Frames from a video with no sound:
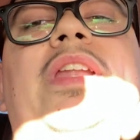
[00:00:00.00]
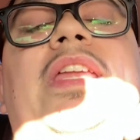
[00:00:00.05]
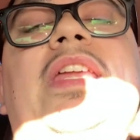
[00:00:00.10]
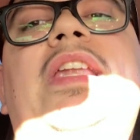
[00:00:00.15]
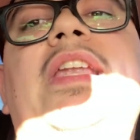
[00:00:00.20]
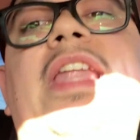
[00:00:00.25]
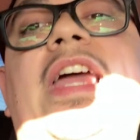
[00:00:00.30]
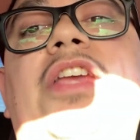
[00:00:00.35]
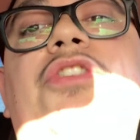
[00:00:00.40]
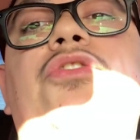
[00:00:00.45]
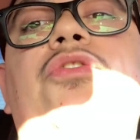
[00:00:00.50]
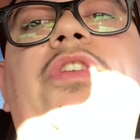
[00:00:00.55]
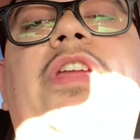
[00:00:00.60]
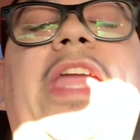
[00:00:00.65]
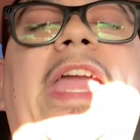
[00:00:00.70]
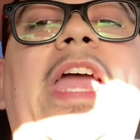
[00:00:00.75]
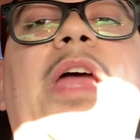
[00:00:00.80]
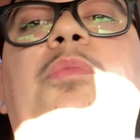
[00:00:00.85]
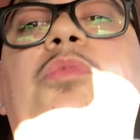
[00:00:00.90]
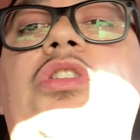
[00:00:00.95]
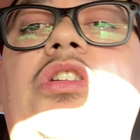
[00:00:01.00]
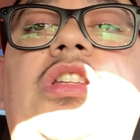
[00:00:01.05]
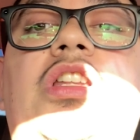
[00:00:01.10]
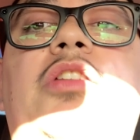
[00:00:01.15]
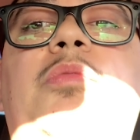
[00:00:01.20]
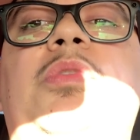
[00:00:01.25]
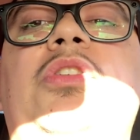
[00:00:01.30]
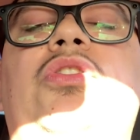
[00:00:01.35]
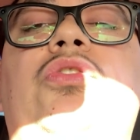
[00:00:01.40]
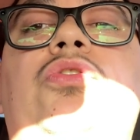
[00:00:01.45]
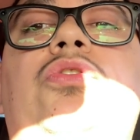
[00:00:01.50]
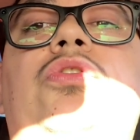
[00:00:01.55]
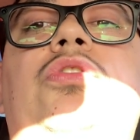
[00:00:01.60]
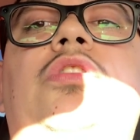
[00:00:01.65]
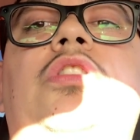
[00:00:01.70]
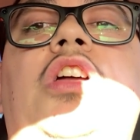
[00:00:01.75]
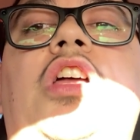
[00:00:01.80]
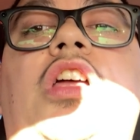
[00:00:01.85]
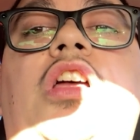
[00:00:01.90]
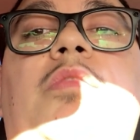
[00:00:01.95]
to get an actual camera. That'd be
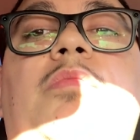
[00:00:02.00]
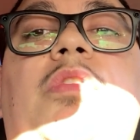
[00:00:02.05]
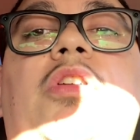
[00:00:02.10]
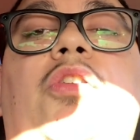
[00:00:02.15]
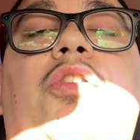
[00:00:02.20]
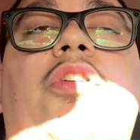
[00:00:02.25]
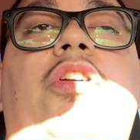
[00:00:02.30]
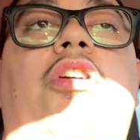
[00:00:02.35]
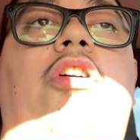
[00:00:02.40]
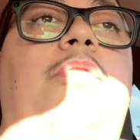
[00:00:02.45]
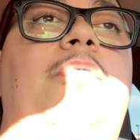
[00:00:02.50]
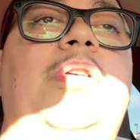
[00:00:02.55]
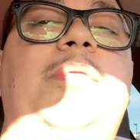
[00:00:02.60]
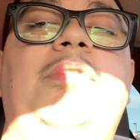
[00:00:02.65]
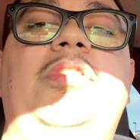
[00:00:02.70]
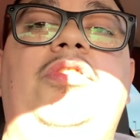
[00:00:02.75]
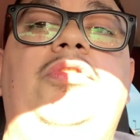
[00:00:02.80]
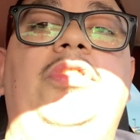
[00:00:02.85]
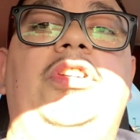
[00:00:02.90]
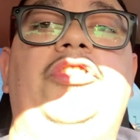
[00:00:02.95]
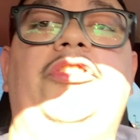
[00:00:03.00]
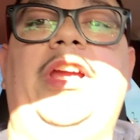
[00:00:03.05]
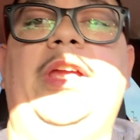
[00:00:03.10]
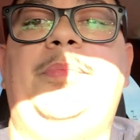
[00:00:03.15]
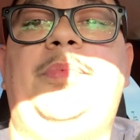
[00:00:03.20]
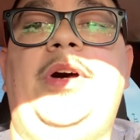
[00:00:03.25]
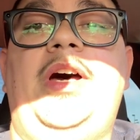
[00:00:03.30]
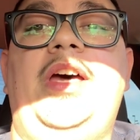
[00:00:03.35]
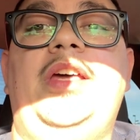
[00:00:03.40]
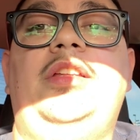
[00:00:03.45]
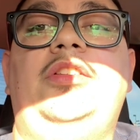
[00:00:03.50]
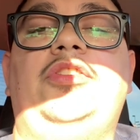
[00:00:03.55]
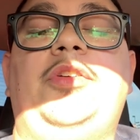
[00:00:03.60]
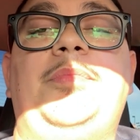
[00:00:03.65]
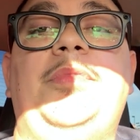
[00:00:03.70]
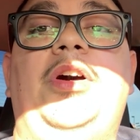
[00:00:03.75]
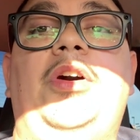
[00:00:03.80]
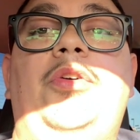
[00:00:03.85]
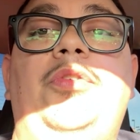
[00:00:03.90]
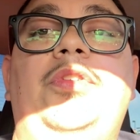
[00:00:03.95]
cool. Or maybe just do a tripod so
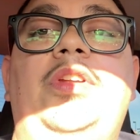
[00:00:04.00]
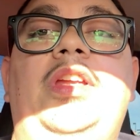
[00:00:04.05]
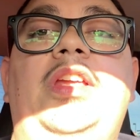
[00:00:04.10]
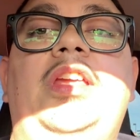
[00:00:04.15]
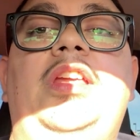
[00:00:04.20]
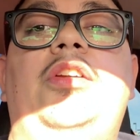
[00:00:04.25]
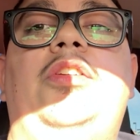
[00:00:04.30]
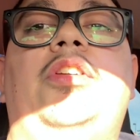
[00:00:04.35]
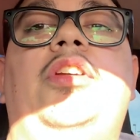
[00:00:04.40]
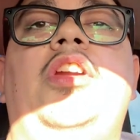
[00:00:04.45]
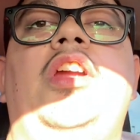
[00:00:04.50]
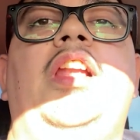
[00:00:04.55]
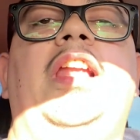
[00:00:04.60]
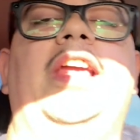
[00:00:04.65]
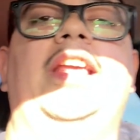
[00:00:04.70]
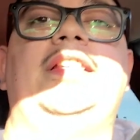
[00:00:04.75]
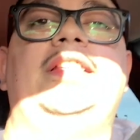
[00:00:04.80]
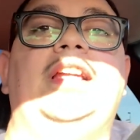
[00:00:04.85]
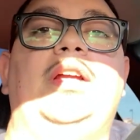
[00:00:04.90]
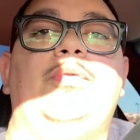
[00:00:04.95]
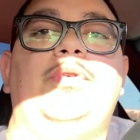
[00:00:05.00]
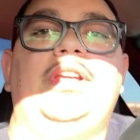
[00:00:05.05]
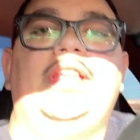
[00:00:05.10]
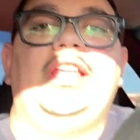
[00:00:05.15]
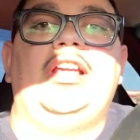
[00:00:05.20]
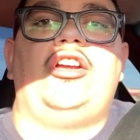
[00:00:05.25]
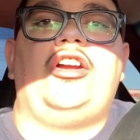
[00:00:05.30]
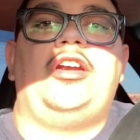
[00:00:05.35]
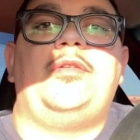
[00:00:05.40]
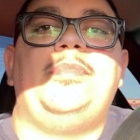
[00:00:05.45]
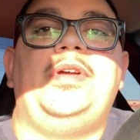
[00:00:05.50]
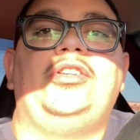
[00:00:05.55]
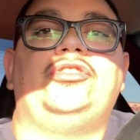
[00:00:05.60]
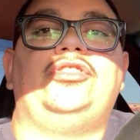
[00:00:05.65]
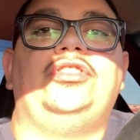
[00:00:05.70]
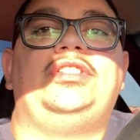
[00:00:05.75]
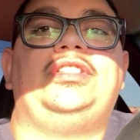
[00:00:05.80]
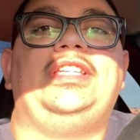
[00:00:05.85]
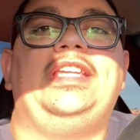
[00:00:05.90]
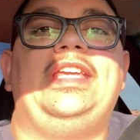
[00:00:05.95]
I'm not holding it. Or like I said, I want to get a cart mount
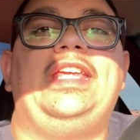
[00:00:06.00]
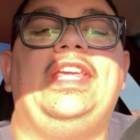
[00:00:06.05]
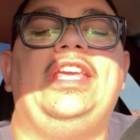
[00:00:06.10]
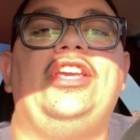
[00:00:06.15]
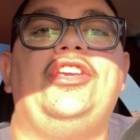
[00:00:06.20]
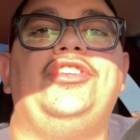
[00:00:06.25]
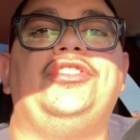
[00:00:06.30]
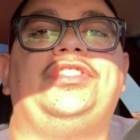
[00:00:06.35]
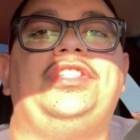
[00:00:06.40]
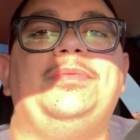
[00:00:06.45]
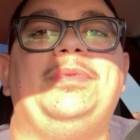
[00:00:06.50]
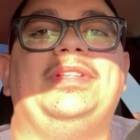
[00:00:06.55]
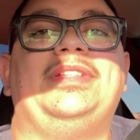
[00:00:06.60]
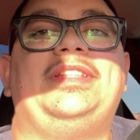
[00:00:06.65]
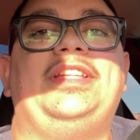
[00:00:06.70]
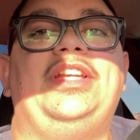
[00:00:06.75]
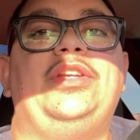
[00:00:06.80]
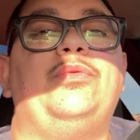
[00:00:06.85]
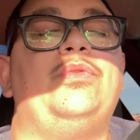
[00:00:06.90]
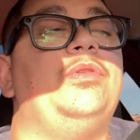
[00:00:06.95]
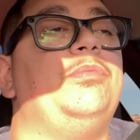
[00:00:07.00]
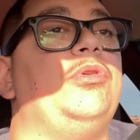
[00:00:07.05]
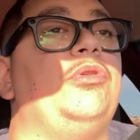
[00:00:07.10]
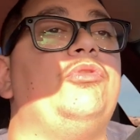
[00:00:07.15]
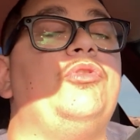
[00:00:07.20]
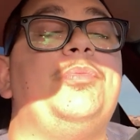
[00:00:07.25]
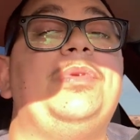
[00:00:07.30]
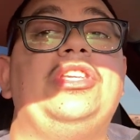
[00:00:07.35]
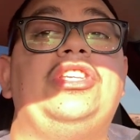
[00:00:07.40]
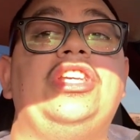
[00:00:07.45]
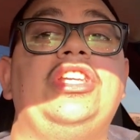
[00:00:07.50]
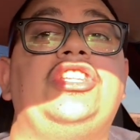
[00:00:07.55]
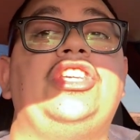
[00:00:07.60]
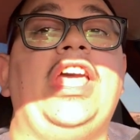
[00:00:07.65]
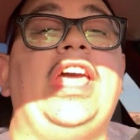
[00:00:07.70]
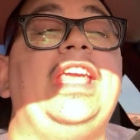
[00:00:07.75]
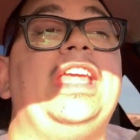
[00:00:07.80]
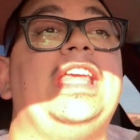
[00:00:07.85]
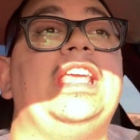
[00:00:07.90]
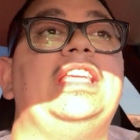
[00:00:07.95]
so it's sitting here. You'll see my steering wheel, but we'll be chit
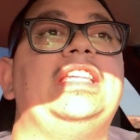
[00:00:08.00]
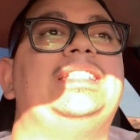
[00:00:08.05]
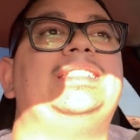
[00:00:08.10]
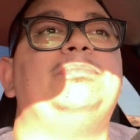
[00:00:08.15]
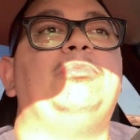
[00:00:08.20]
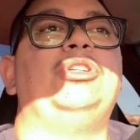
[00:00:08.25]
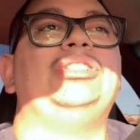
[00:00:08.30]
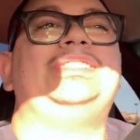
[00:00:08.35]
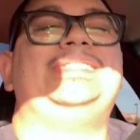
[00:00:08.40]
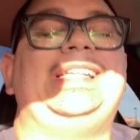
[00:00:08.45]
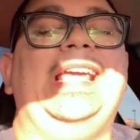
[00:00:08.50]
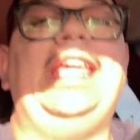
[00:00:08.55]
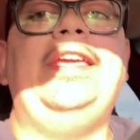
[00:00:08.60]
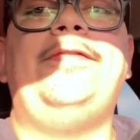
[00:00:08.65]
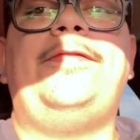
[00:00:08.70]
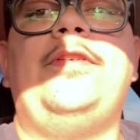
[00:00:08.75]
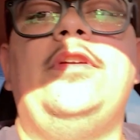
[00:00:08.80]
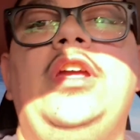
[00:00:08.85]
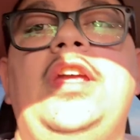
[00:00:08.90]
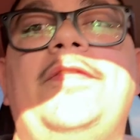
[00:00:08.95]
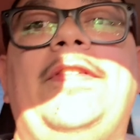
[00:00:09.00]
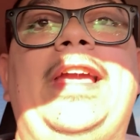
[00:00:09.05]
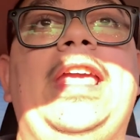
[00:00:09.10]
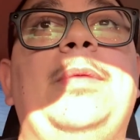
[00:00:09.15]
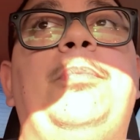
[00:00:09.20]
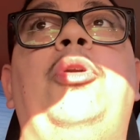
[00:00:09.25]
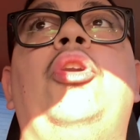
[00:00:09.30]
chatting and it's more safe. If I get